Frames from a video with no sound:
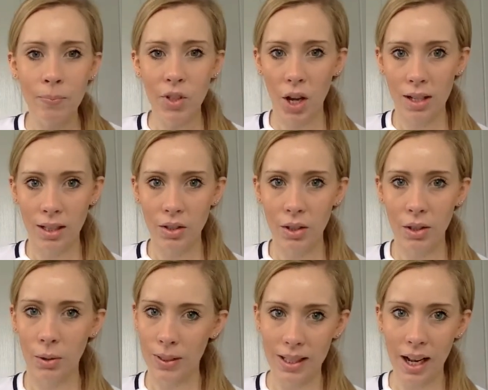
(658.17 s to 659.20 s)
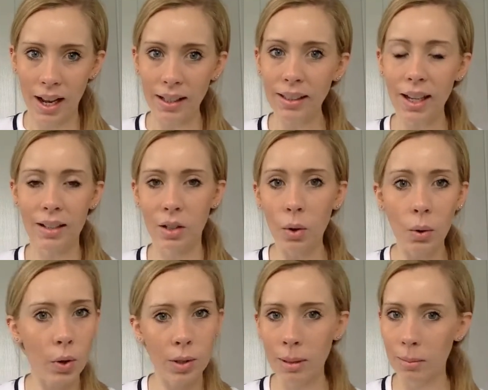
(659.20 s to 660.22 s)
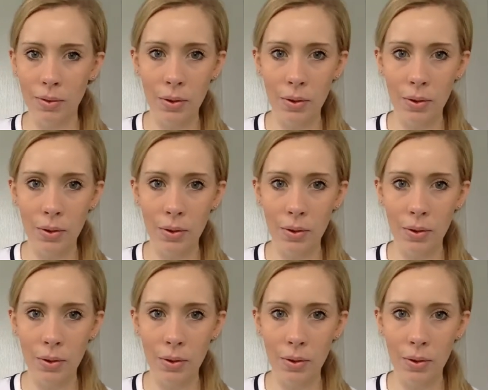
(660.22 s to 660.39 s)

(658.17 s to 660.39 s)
turning to a snack, and they always make me